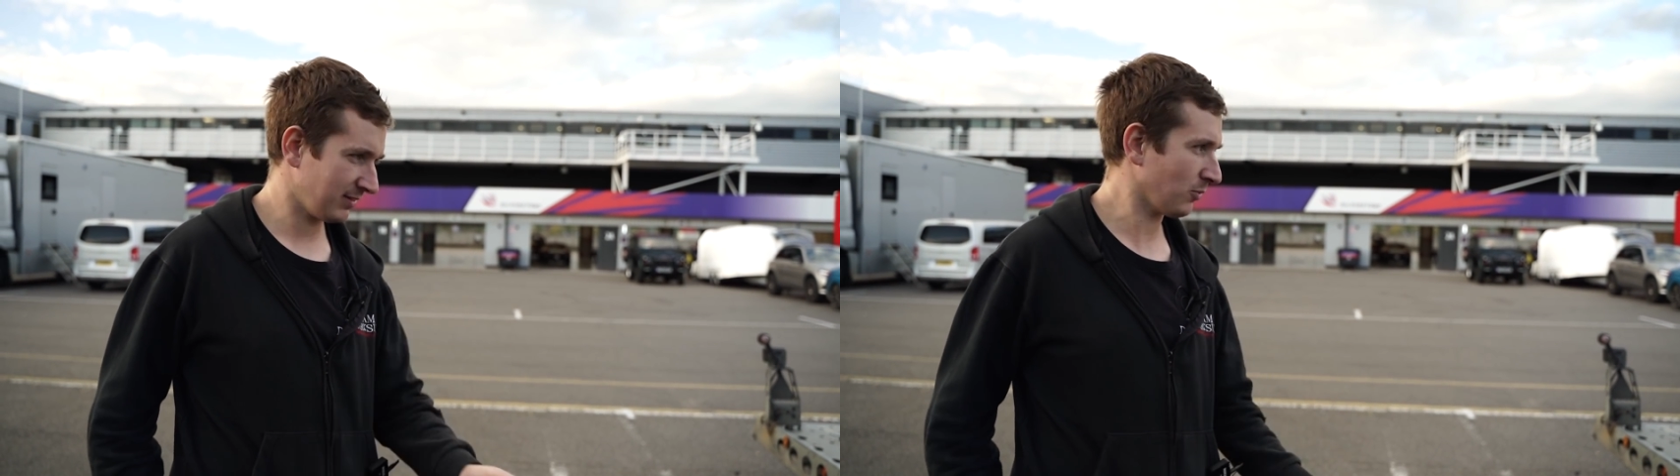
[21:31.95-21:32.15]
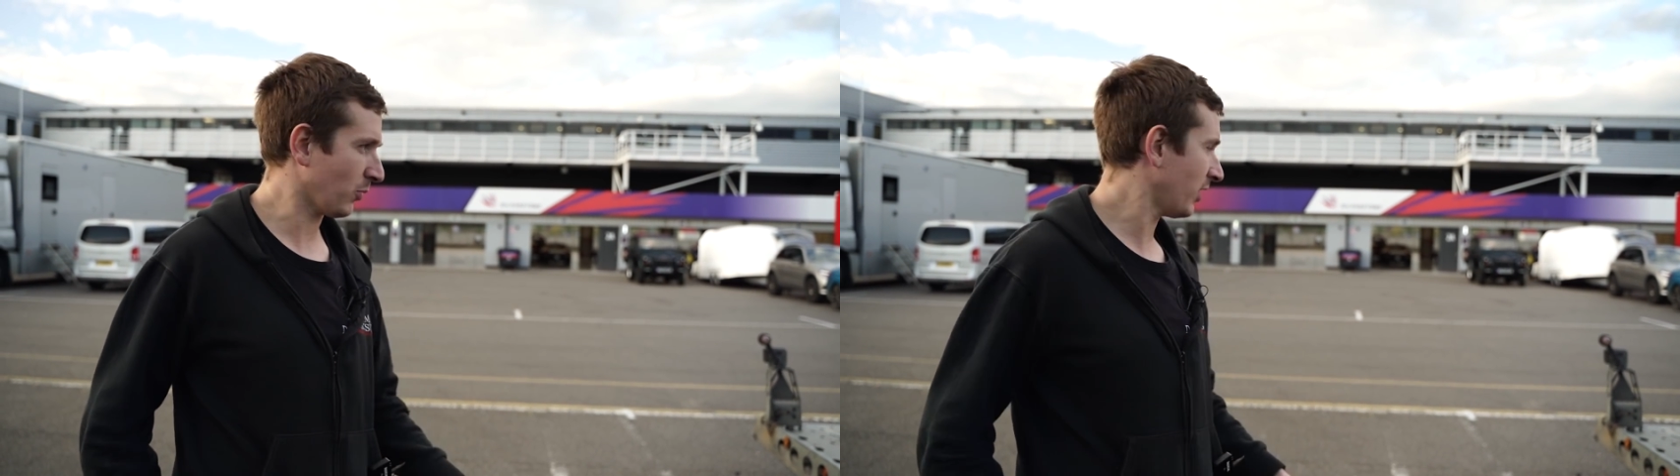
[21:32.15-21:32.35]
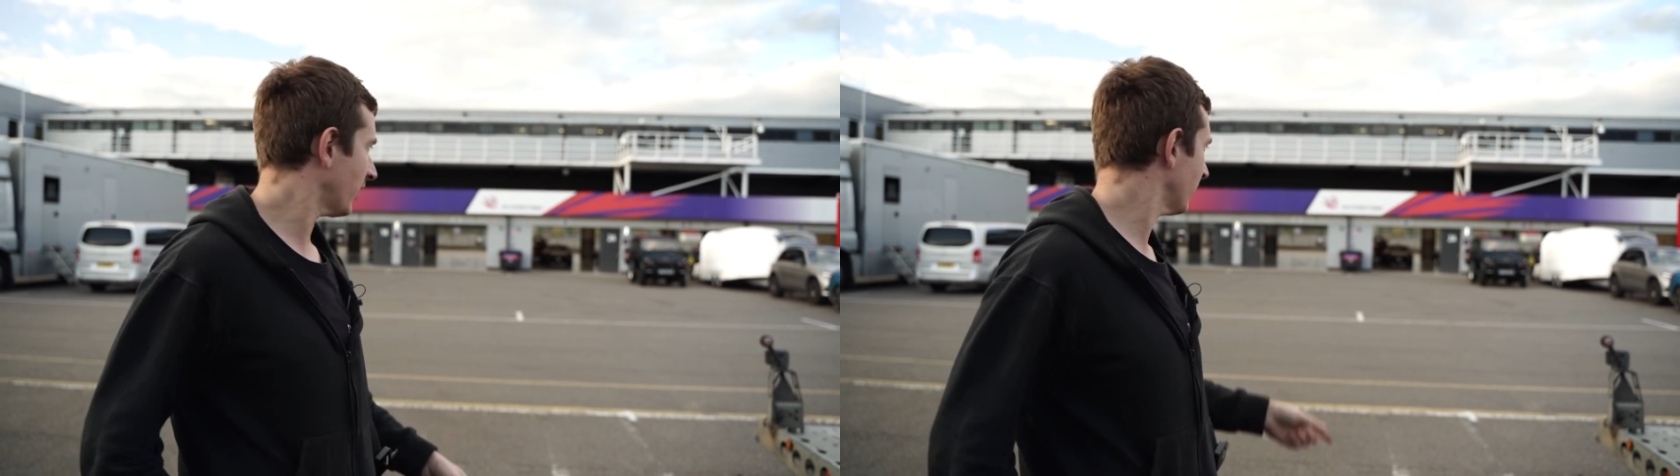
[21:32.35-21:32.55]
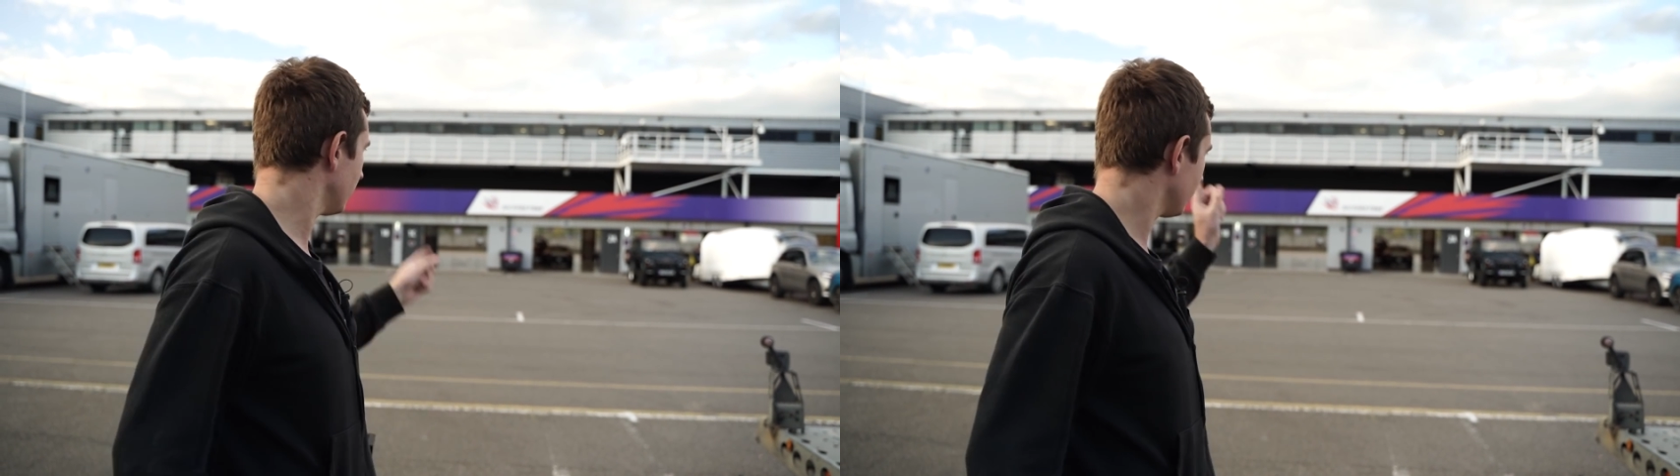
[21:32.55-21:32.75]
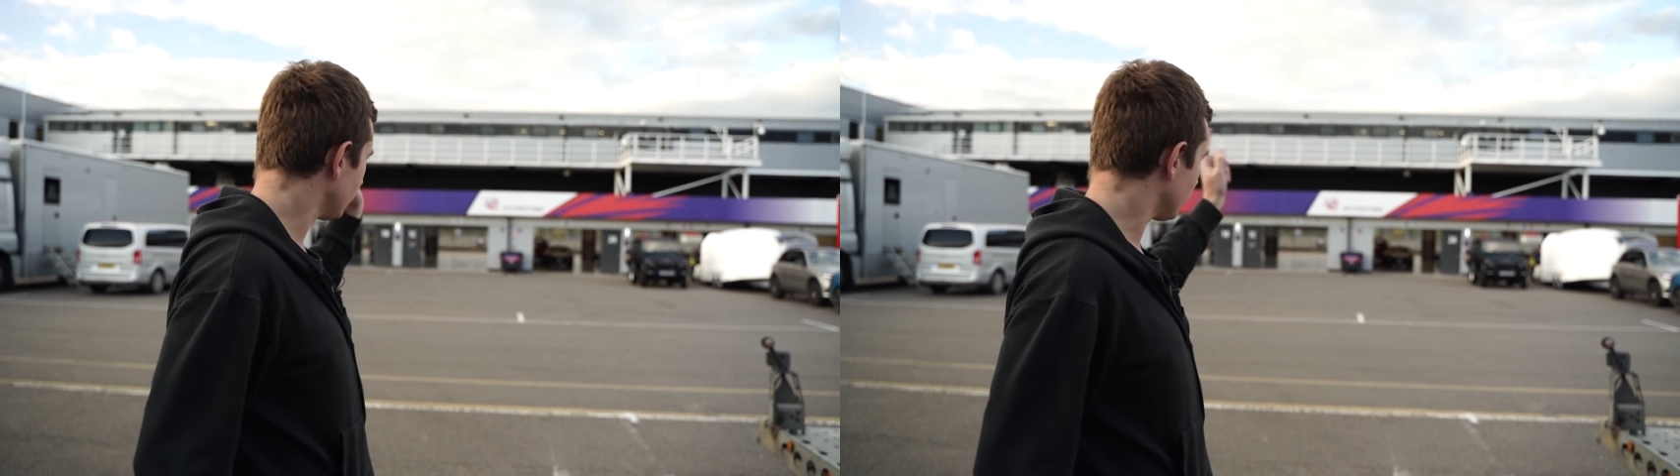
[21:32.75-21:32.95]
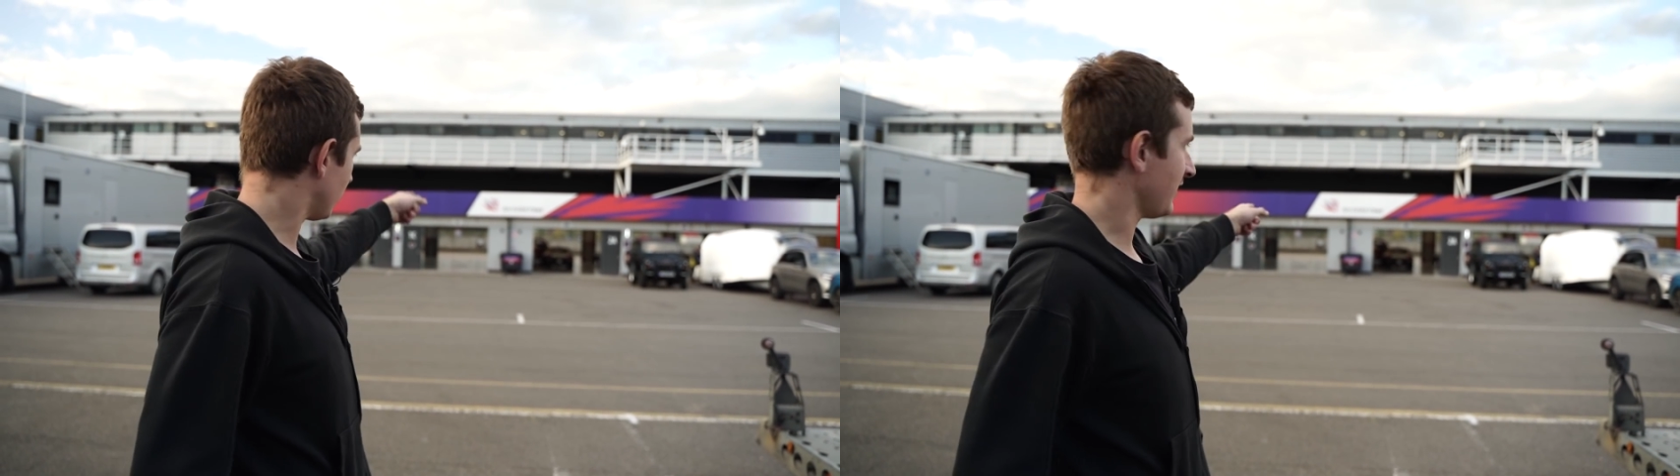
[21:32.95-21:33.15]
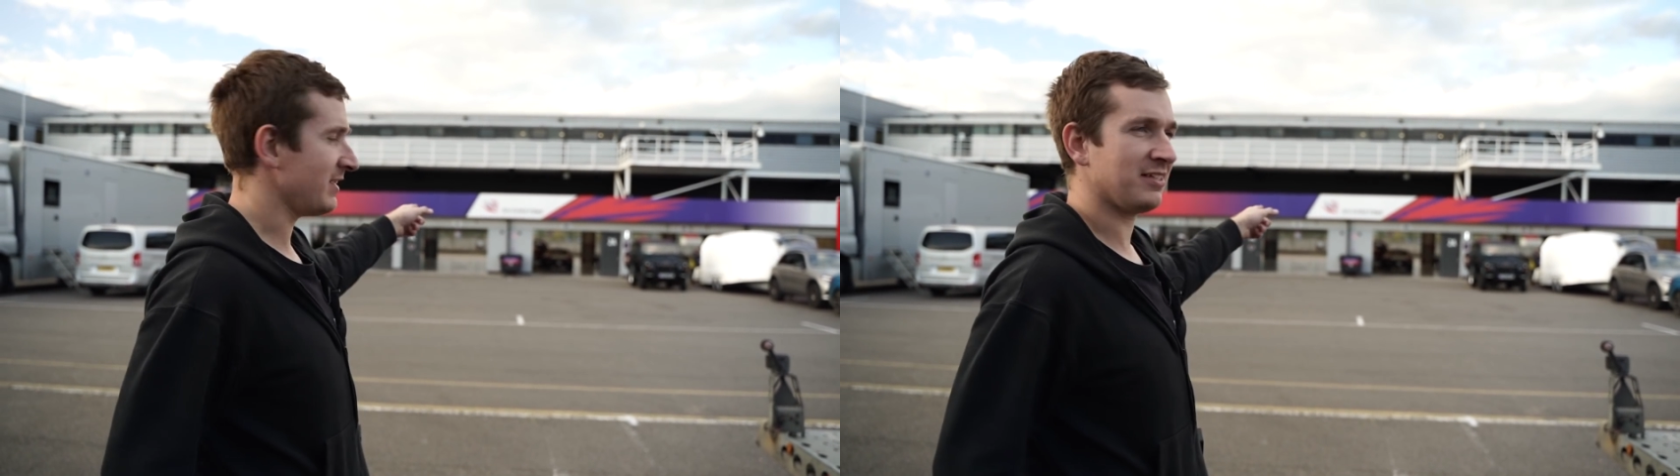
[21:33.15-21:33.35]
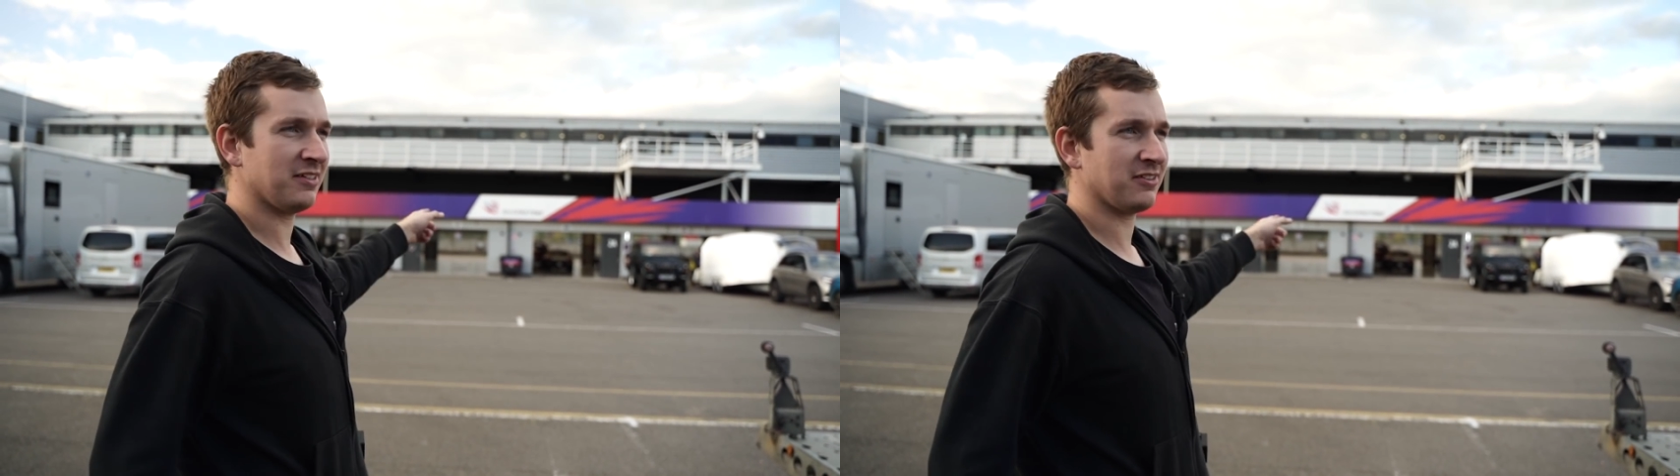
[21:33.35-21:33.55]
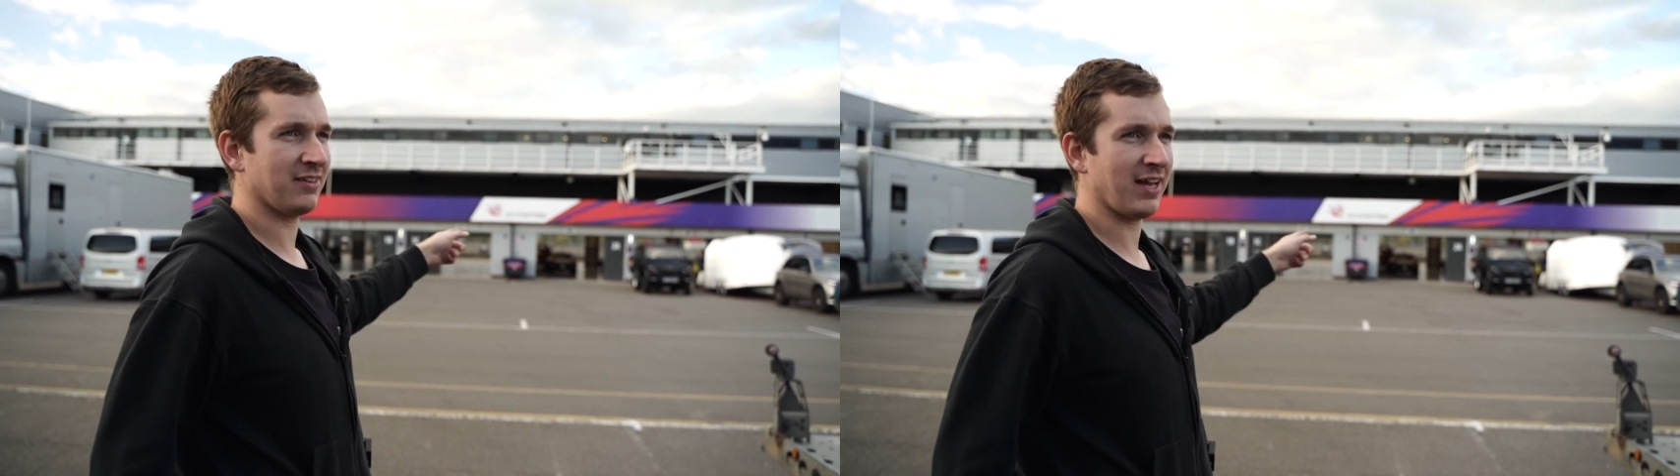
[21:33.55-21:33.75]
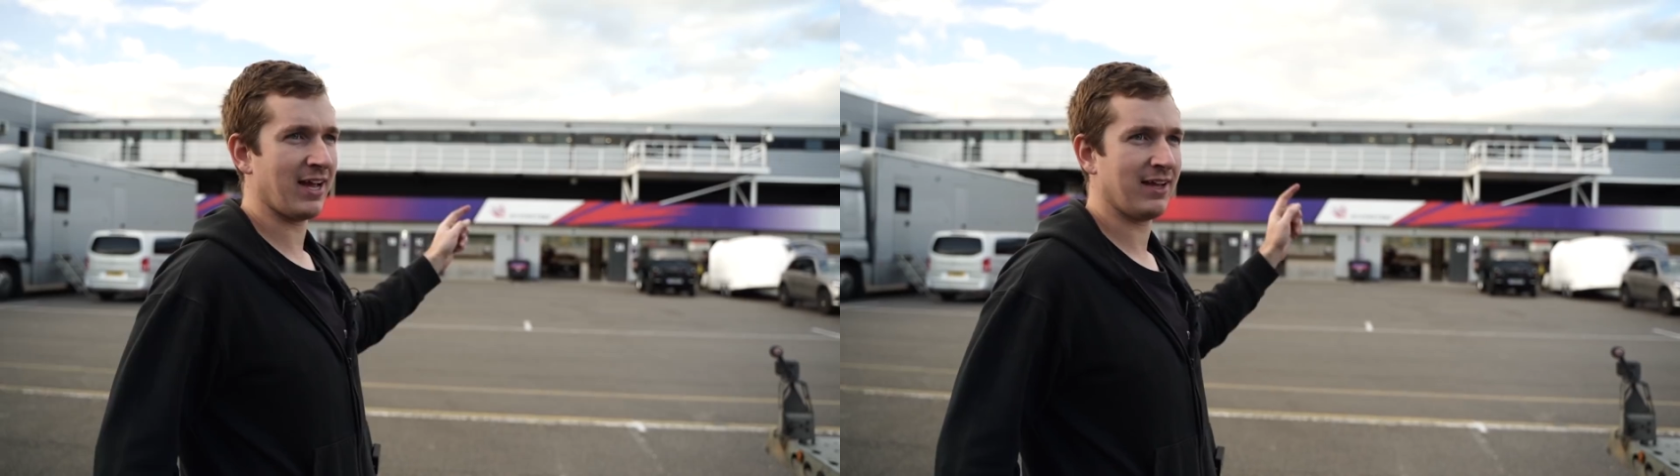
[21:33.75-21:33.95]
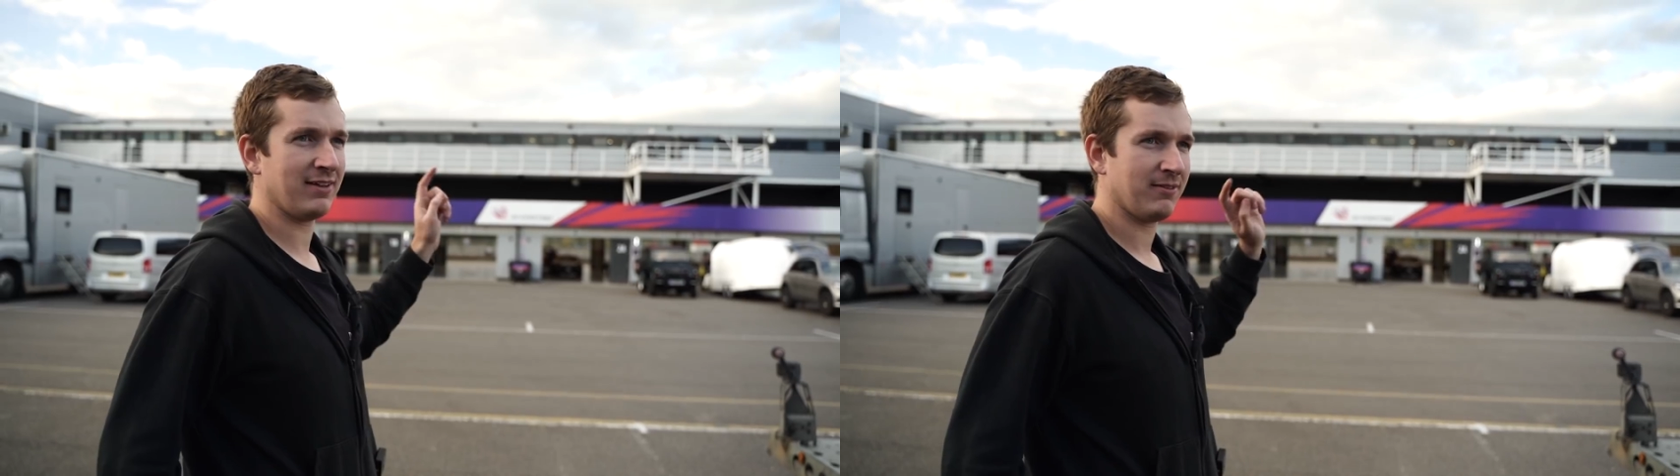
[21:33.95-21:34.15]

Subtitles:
We're here, the TT's in there,